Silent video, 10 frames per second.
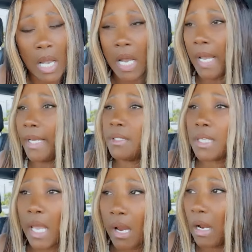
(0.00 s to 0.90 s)
I ain't
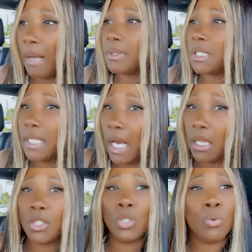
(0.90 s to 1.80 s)
scared. I'm just
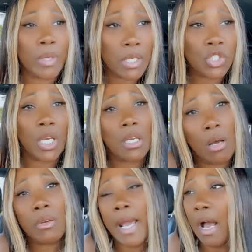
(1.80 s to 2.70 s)
telling you when the shit
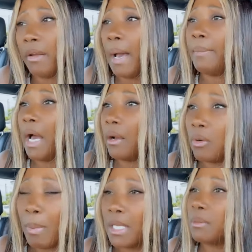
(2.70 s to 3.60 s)
go down, I'm not
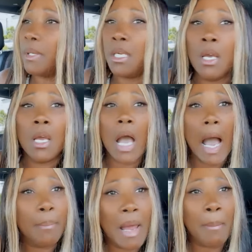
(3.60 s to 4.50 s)
about to be
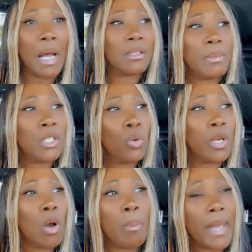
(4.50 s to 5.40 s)
I'm not about to be
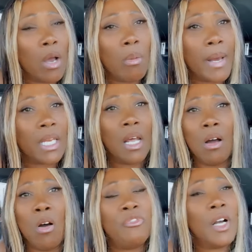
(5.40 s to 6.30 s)
doing no bail money.
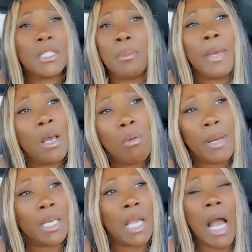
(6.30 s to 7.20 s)
Oh, the bail
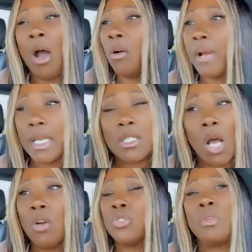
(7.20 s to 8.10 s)
money. I already
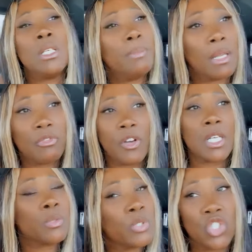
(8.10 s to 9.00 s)
told you these
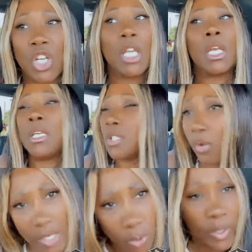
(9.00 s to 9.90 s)
motherfuckers was jiggity,
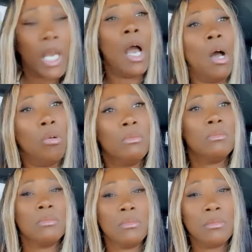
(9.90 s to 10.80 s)
so here we go.
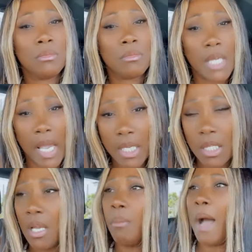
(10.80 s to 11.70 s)

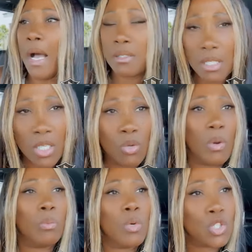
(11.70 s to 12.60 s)
Take them. I'll see
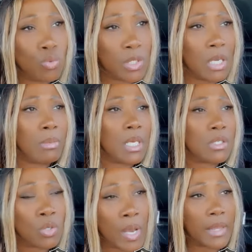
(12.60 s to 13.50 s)
you at what you need me to
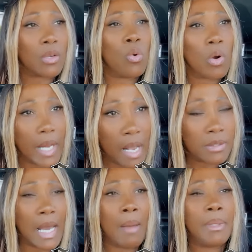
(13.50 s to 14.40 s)
do at the
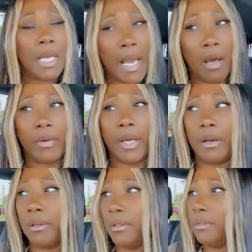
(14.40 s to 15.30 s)
courthouse. I'll be down
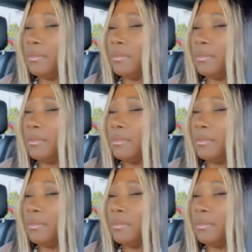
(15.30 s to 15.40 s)
there.